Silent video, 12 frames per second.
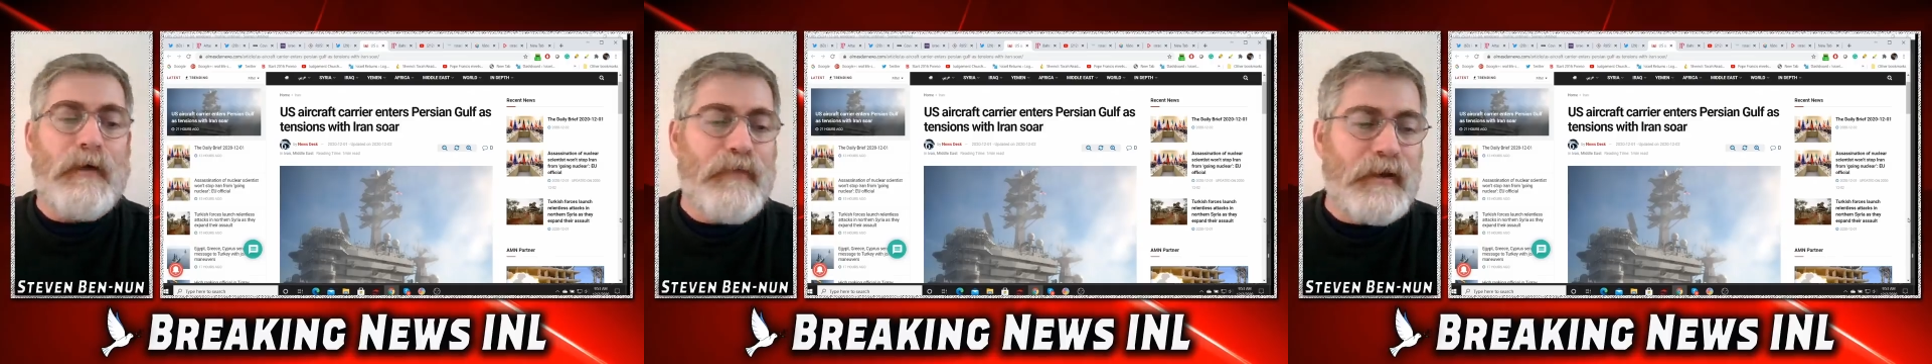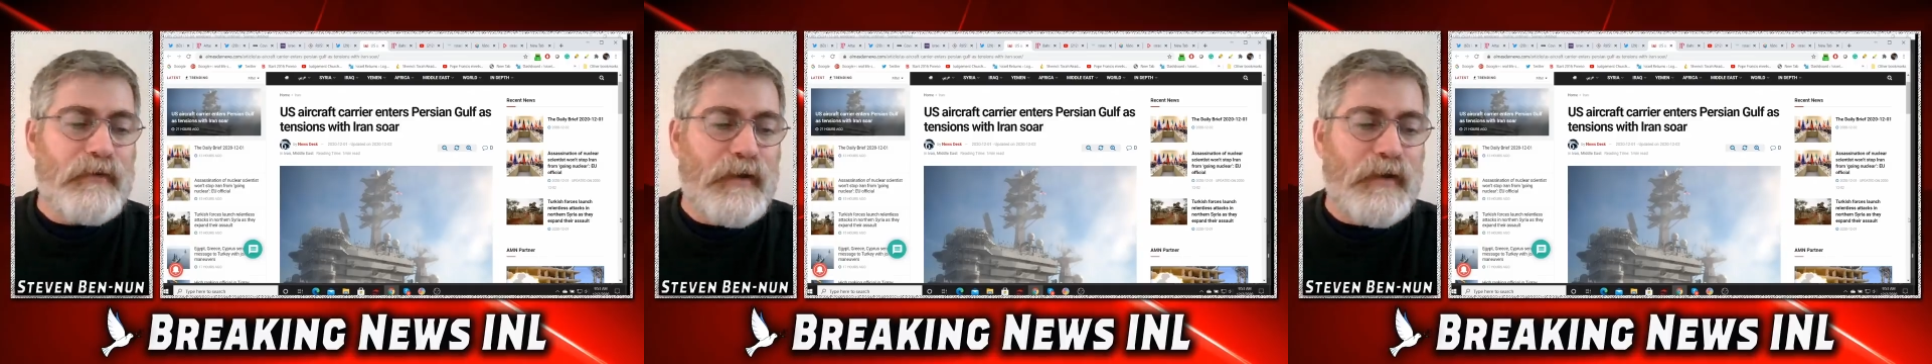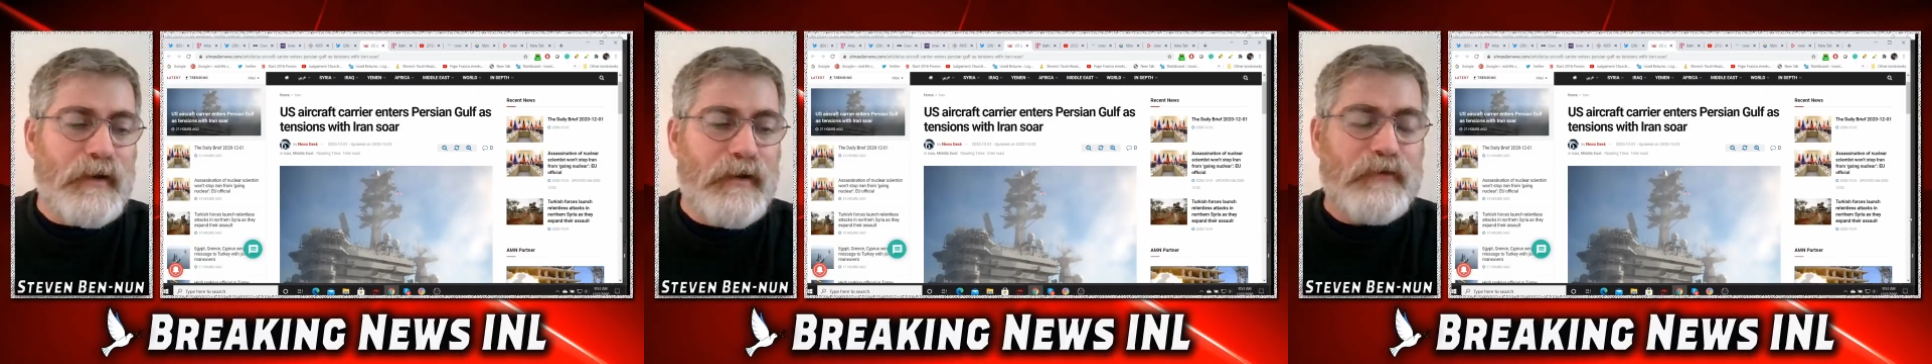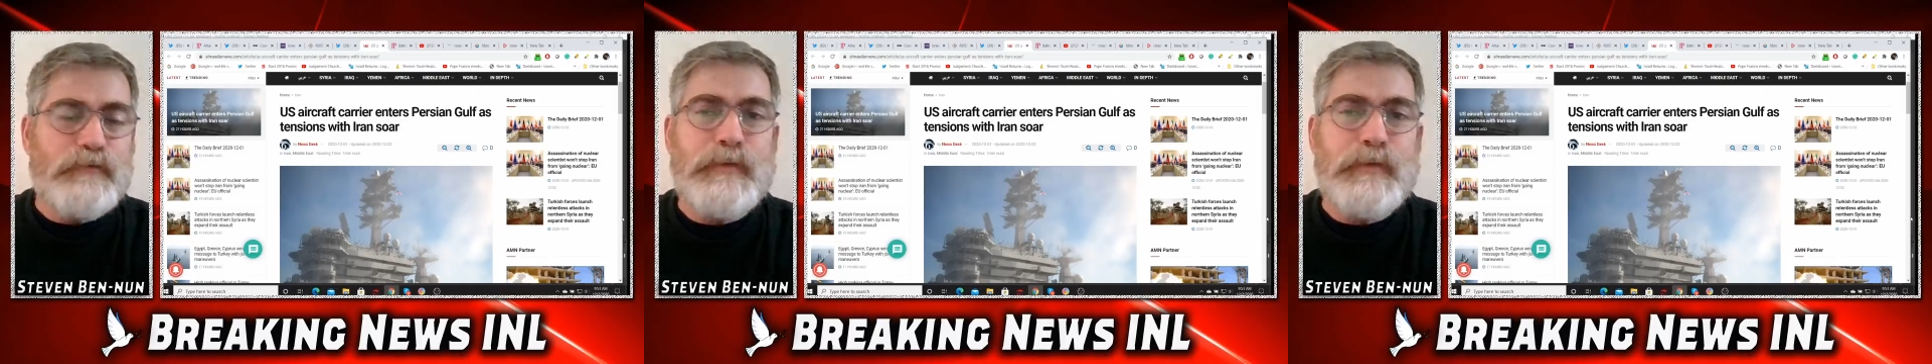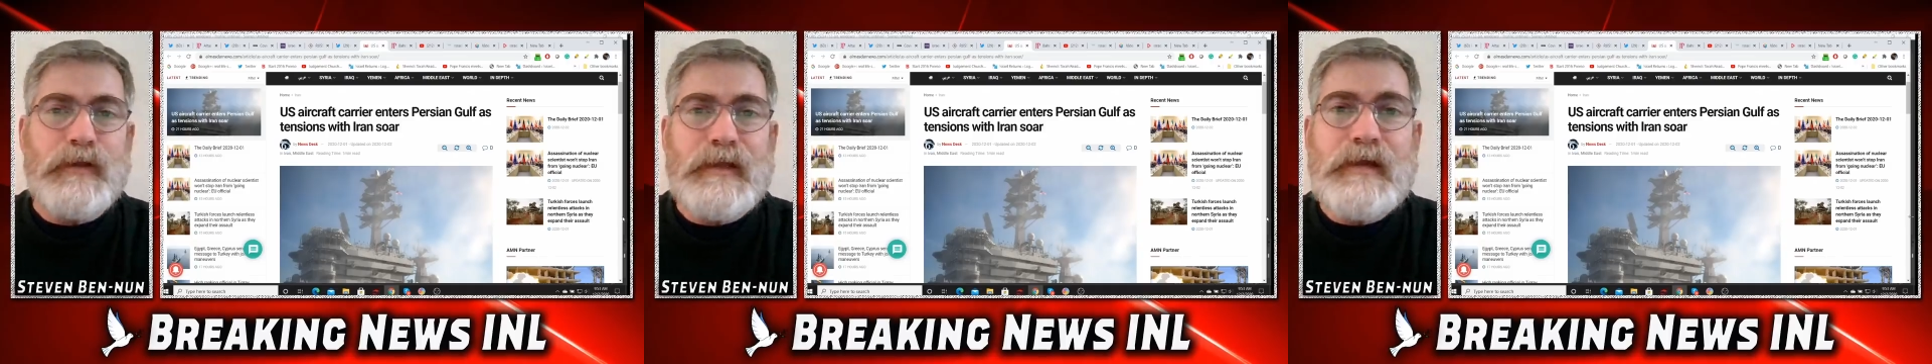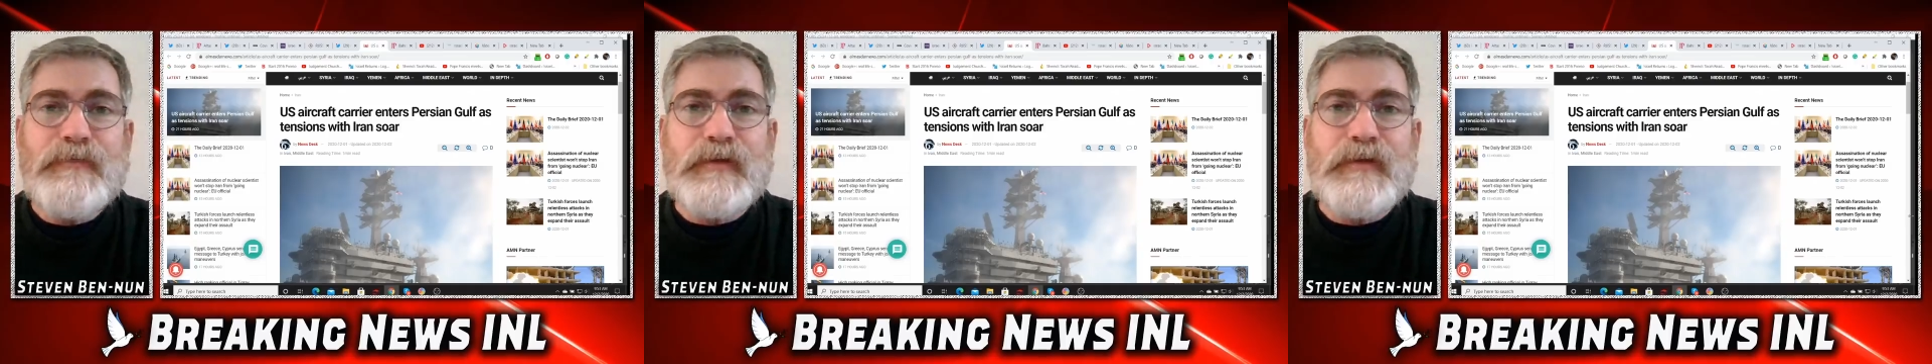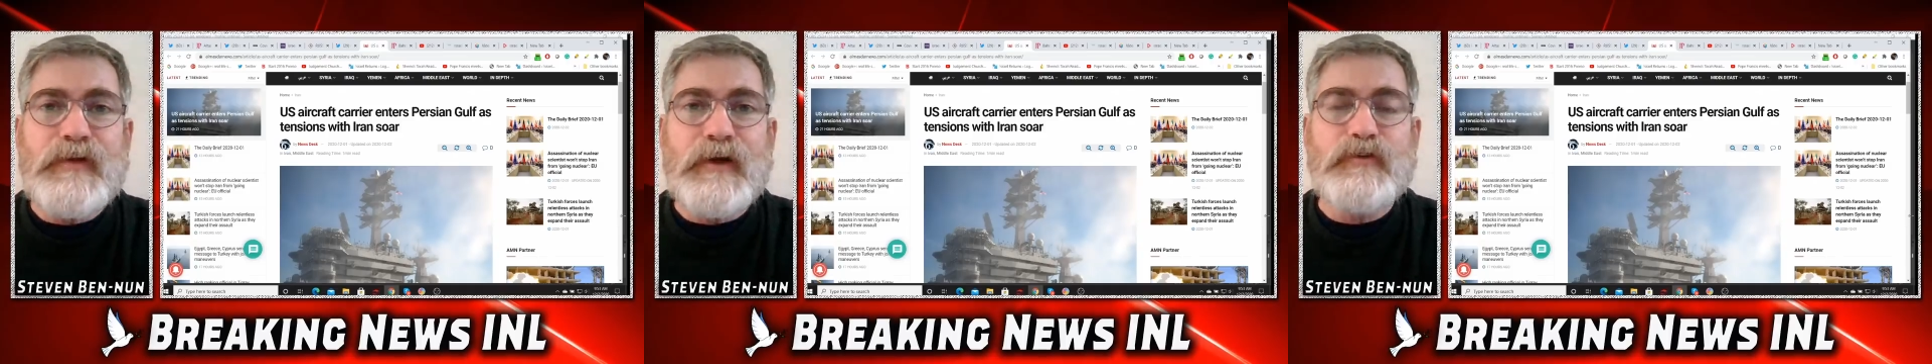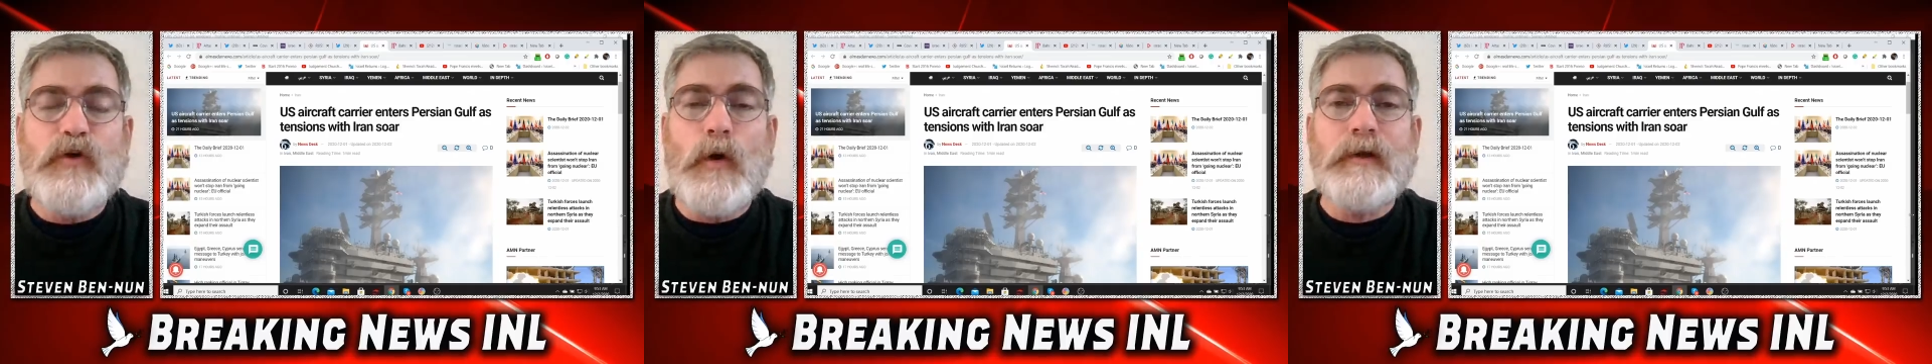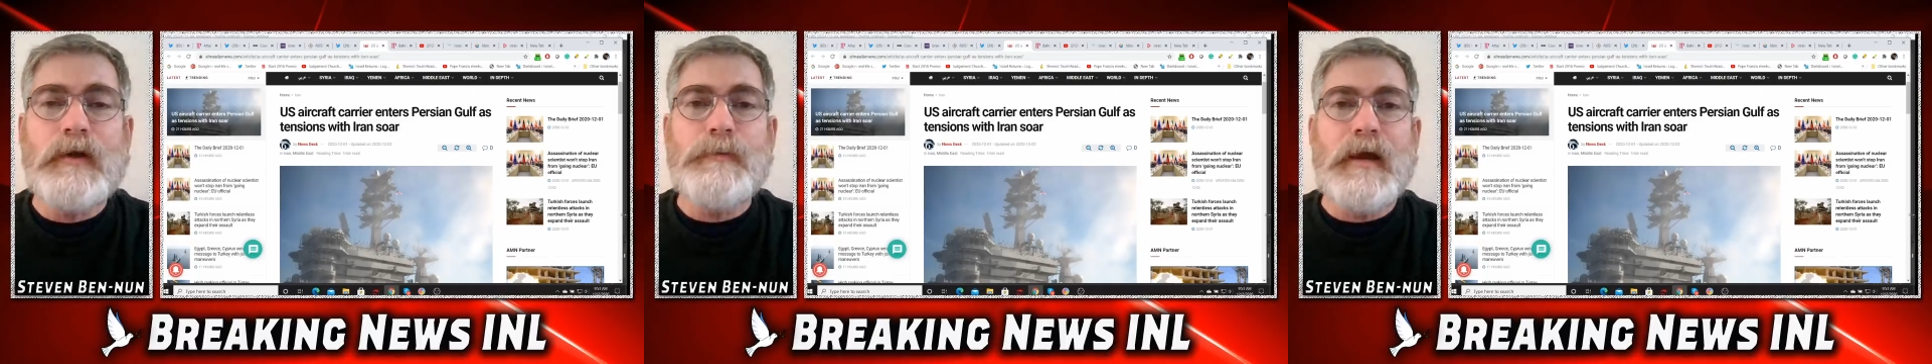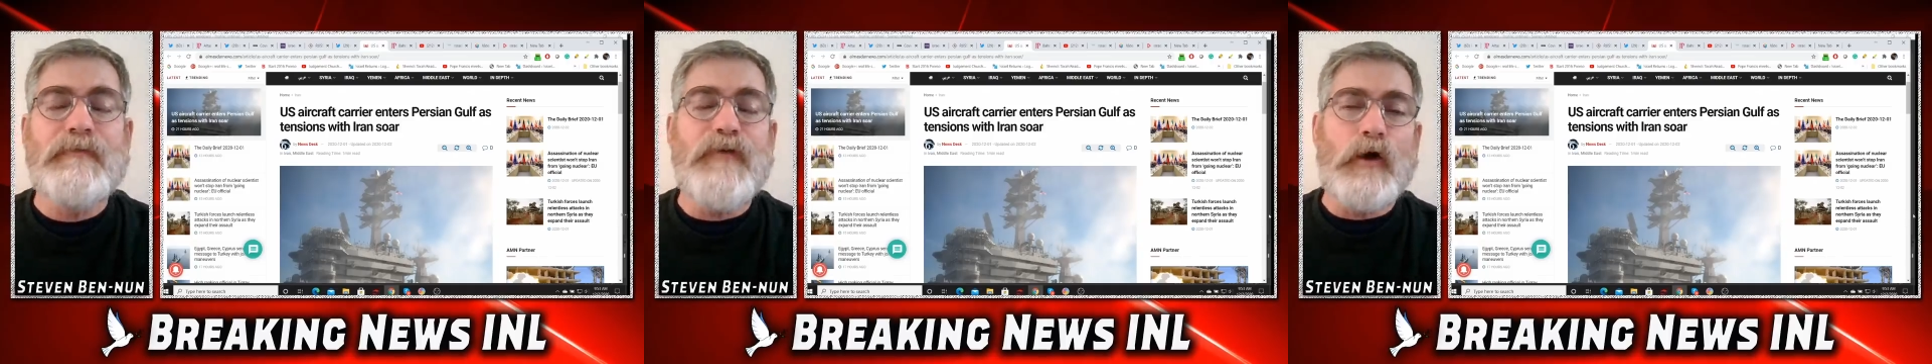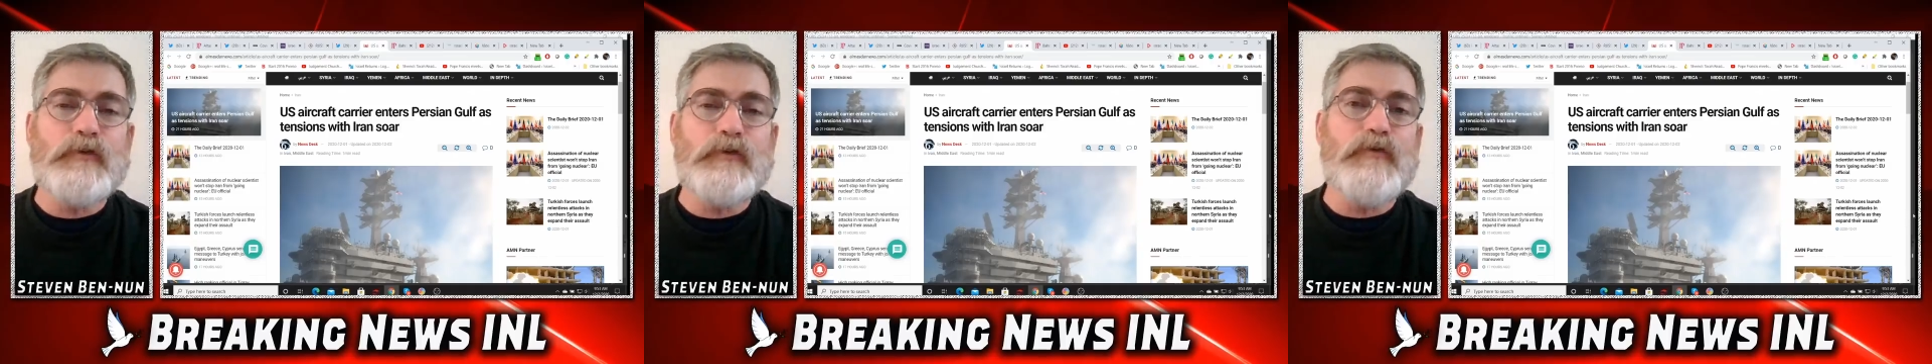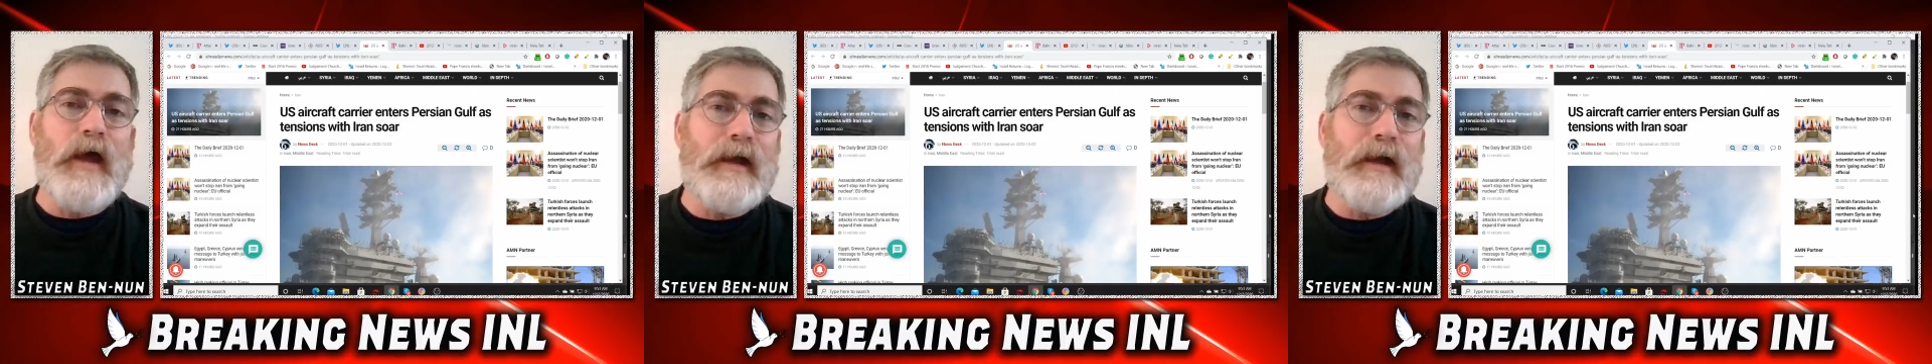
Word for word: they, there is belief that there is going to be a false flag